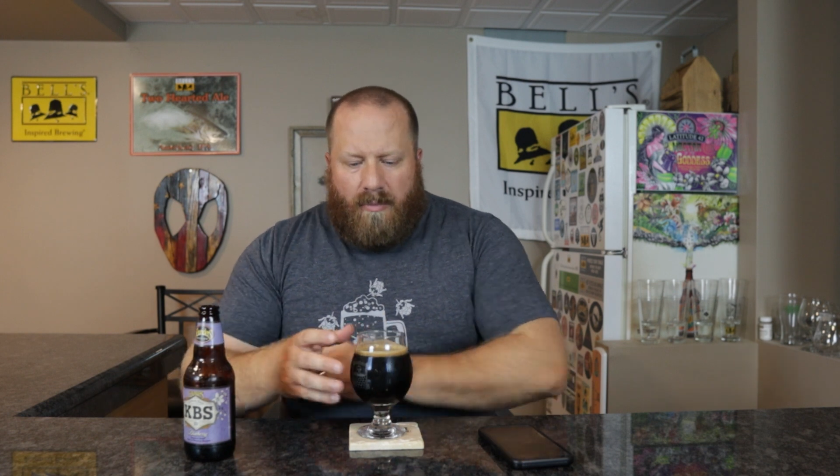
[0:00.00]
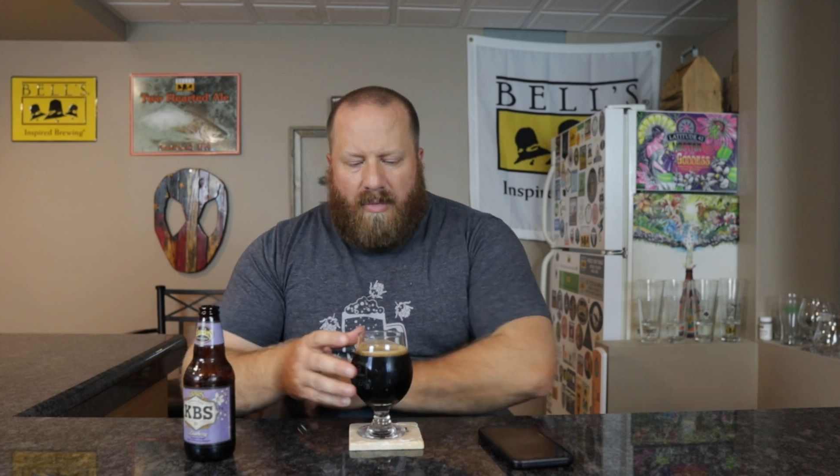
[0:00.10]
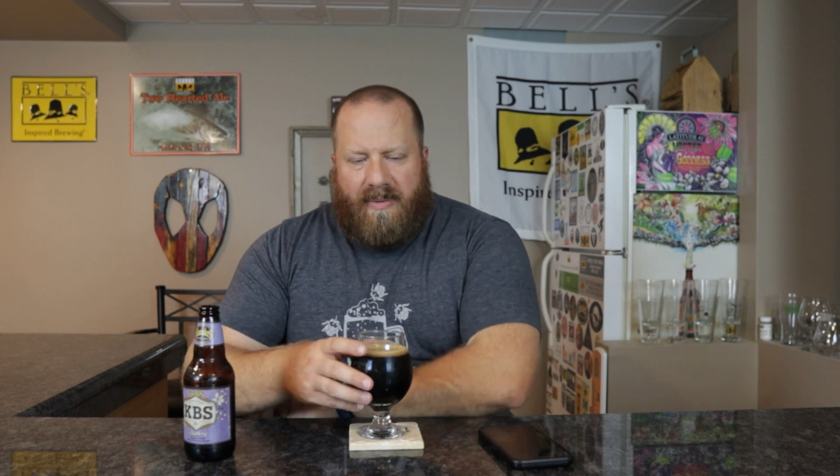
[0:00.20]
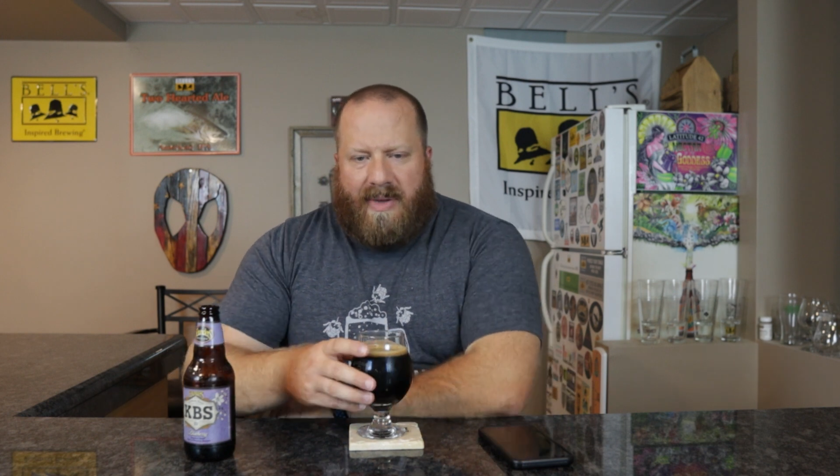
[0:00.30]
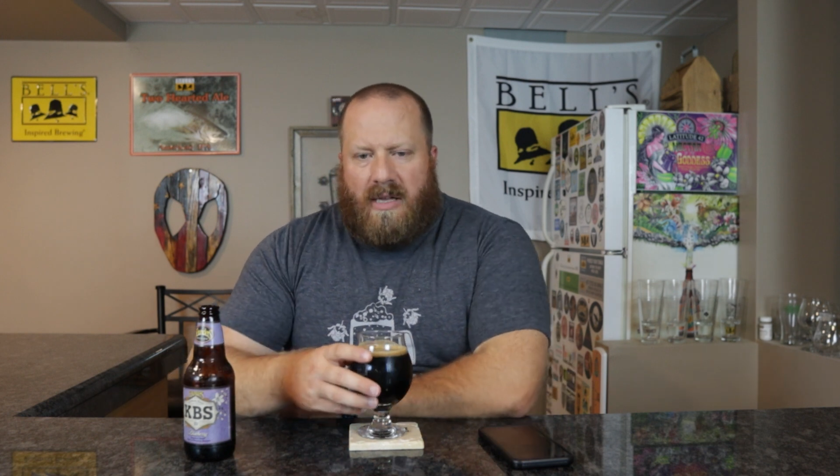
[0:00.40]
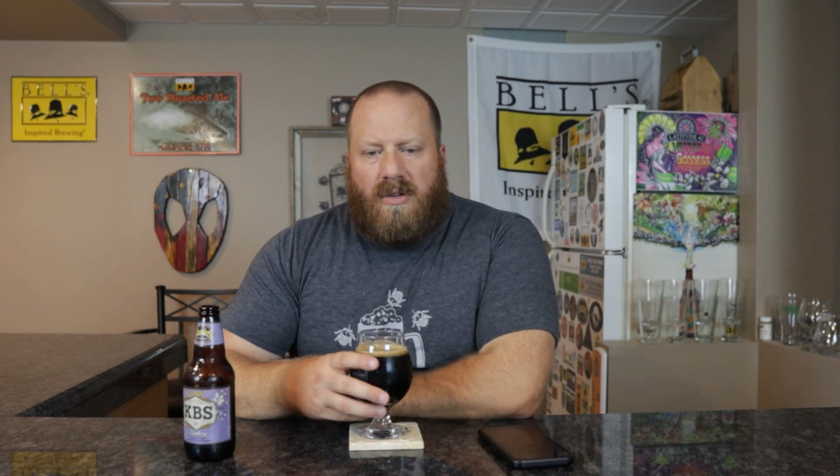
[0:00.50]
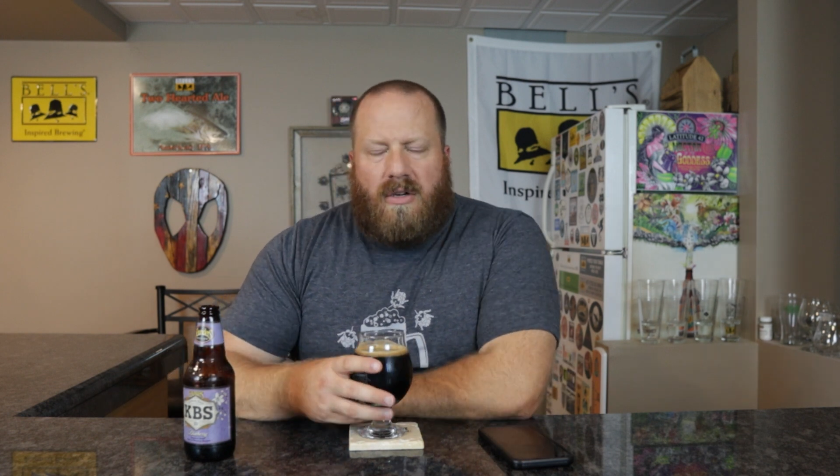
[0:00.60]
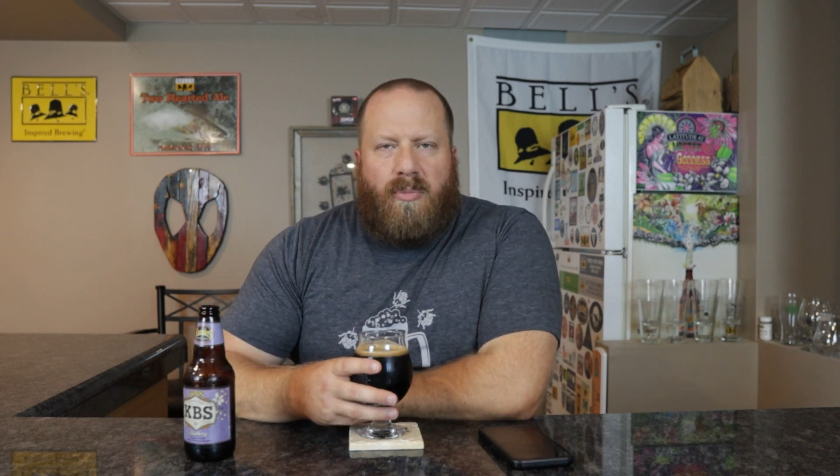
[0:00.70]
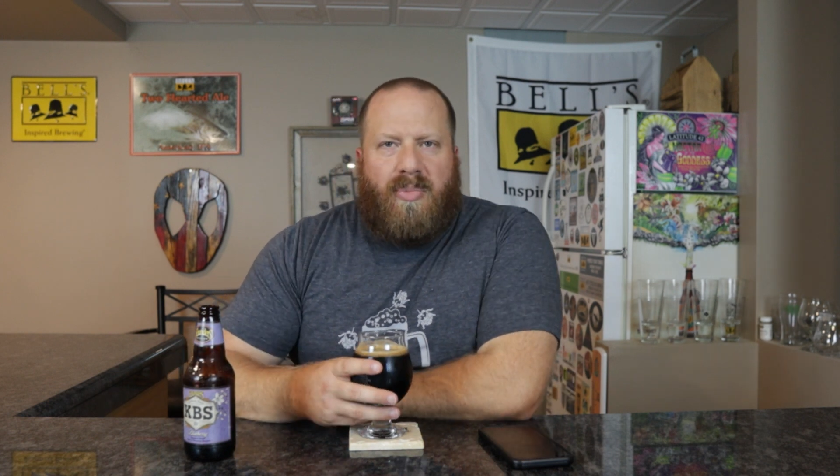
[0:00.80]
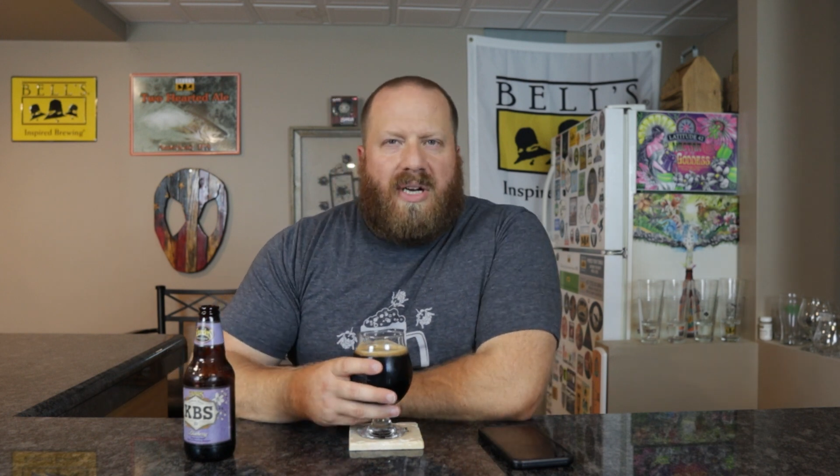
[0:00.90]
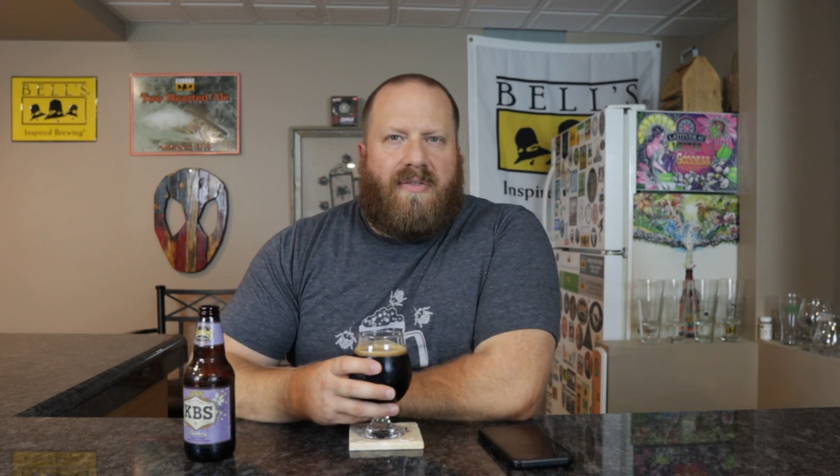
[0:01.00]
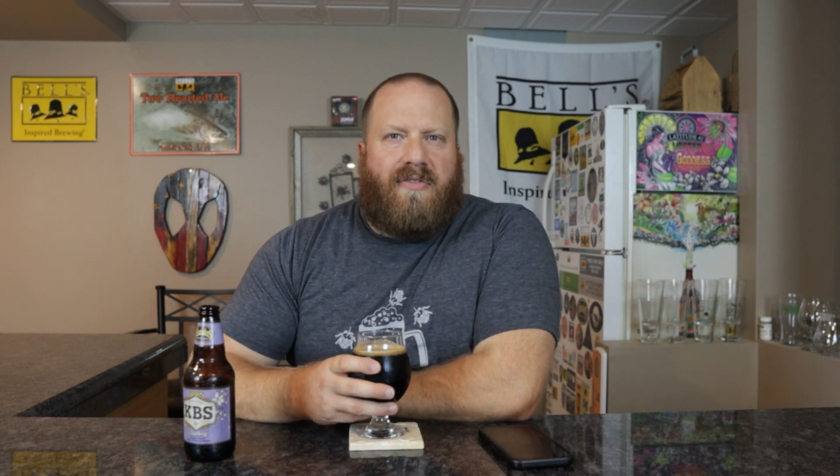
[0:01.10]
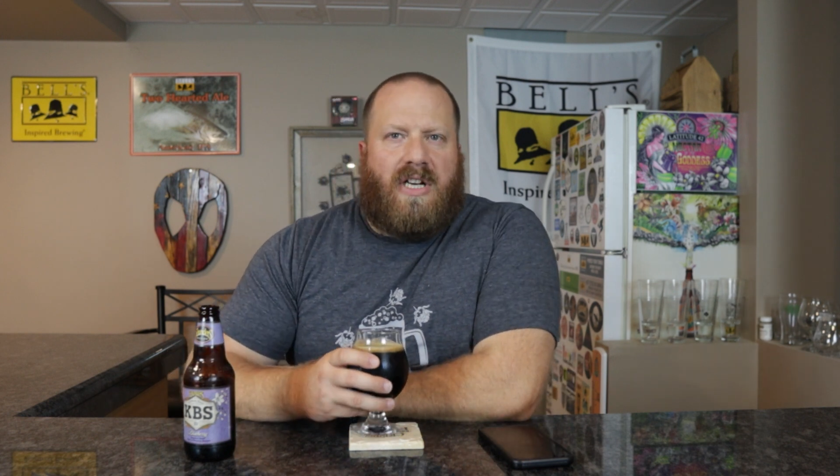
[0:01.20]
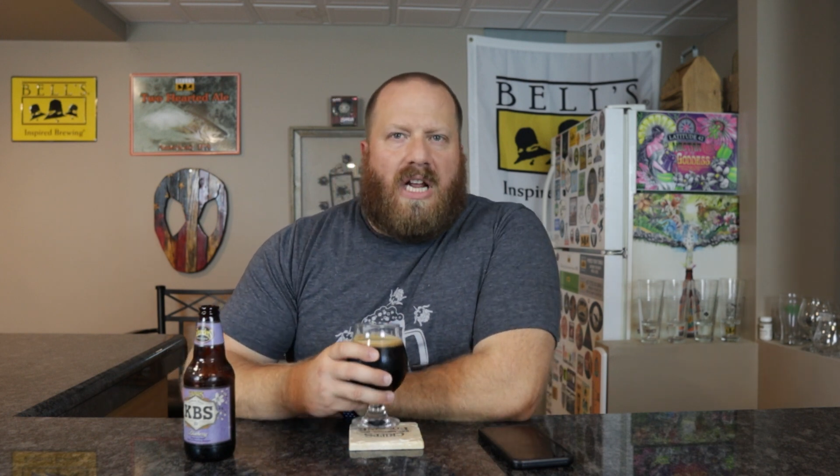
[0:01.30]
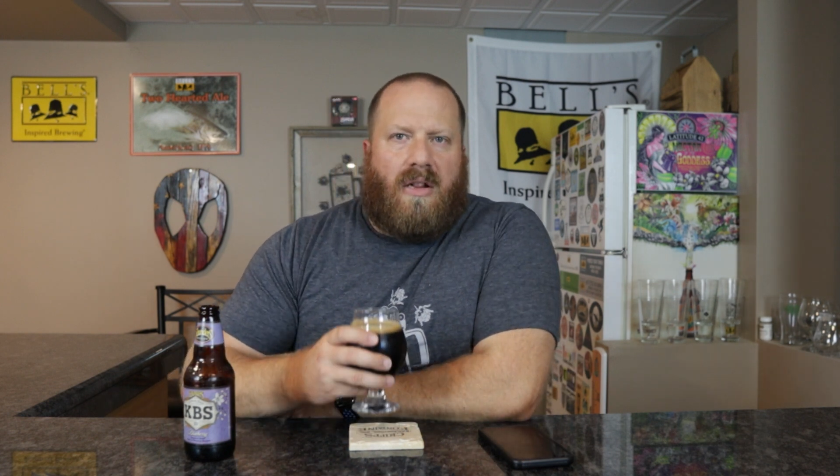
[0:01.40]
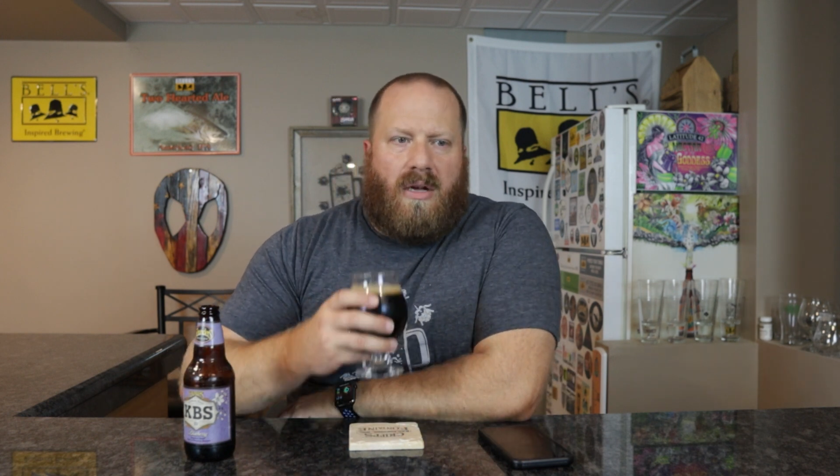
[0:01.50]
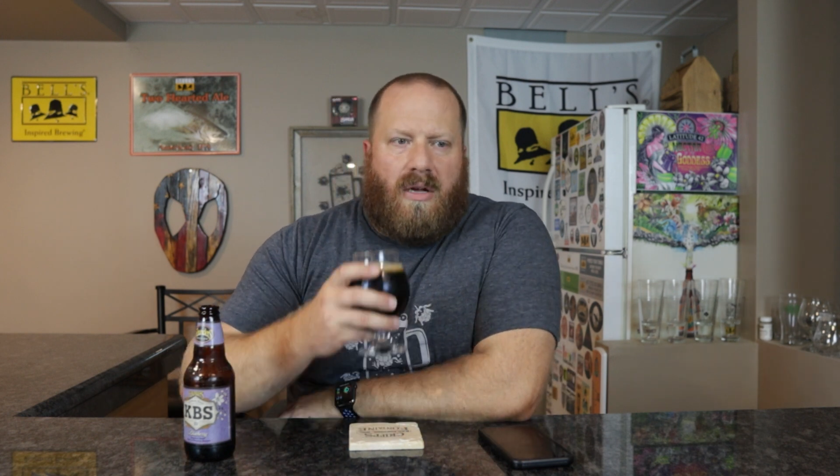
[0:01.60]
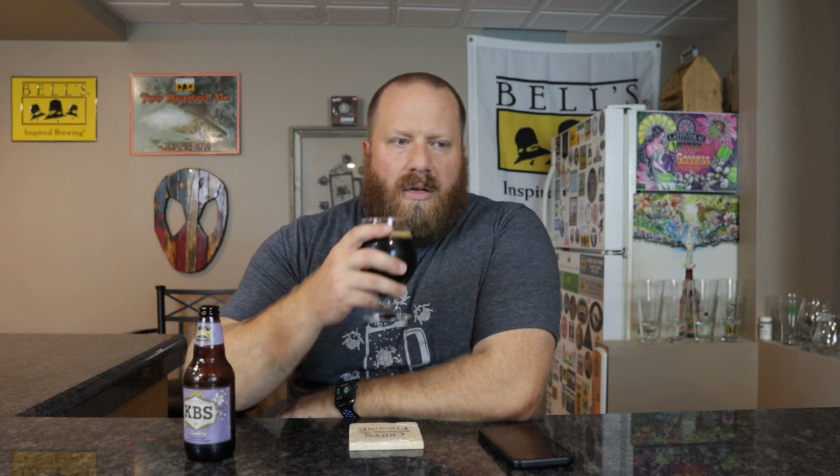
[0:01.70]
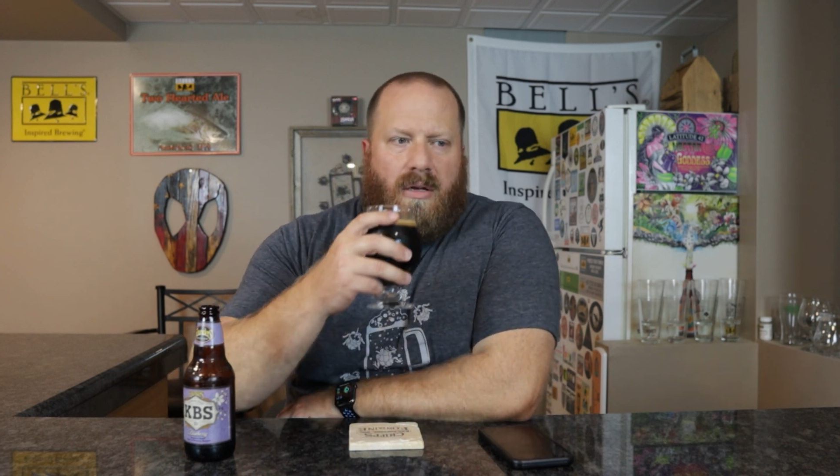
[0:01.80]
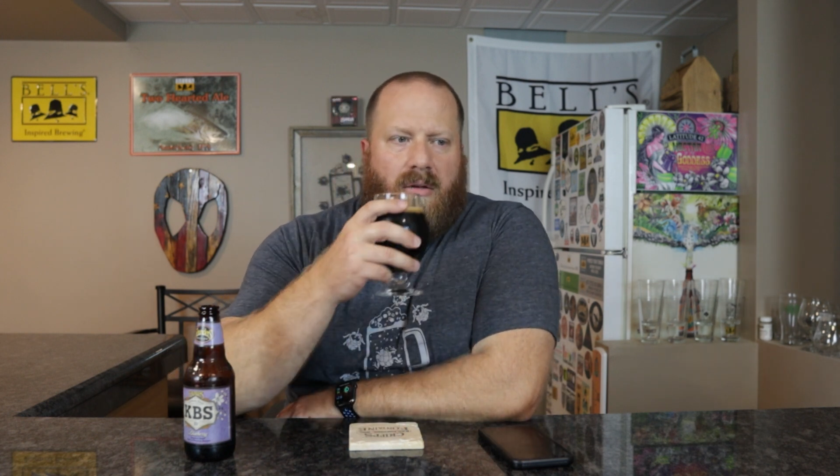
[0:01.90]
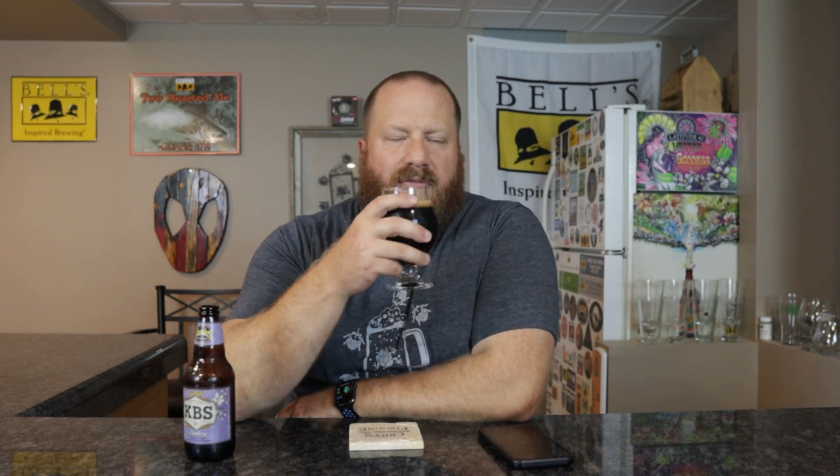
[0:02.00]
maybe a little bit of vanilla,